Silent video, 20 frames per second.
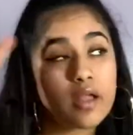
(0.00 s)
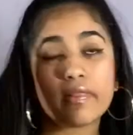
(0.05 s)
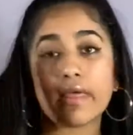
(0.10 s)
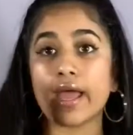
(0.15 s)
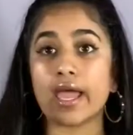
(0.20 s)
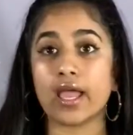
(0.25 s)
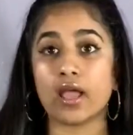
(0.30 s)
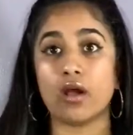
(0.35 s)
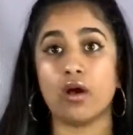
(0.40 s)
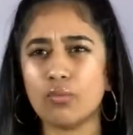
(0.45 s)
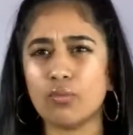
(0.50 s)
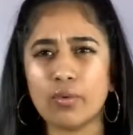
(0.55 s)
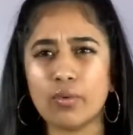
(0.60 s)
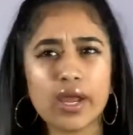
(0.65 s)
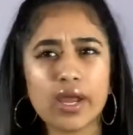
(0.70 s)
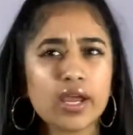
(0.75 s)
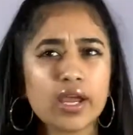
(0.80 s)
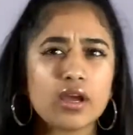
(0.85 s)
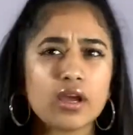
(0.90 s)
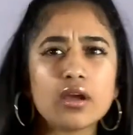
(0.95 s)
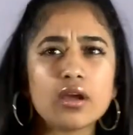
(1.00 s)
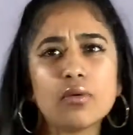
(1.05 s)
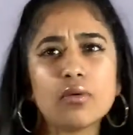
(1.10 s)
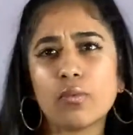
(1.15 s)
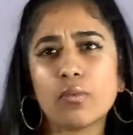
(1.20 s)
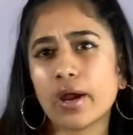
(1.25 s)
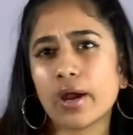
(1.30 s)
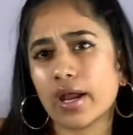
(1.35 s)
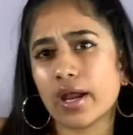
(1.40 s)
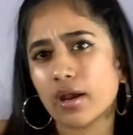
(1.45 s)
Like, where,
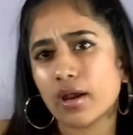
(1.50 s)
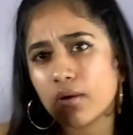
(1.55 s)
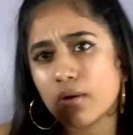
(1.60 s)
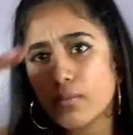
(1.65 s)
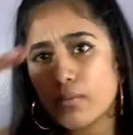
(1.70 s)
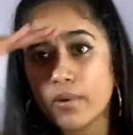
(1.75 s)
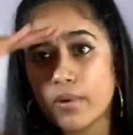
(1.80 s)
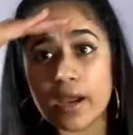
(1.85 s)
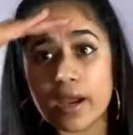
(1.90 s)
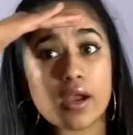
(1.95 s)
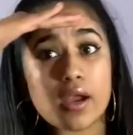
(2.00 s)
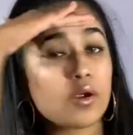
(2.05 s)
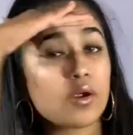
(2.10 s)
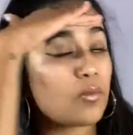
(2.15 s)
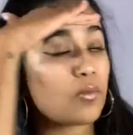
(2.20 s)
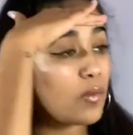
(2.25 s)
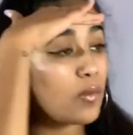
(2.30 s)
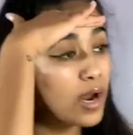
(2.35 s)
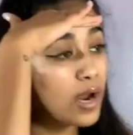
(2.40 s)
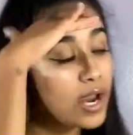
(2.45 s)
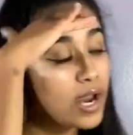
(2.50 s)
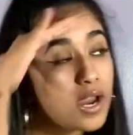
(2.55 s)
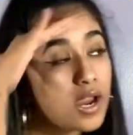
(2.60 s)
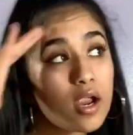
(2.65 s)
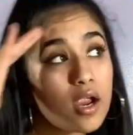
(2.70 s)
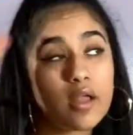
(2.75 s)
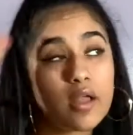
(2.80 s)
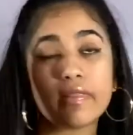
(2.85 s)
where, where, where?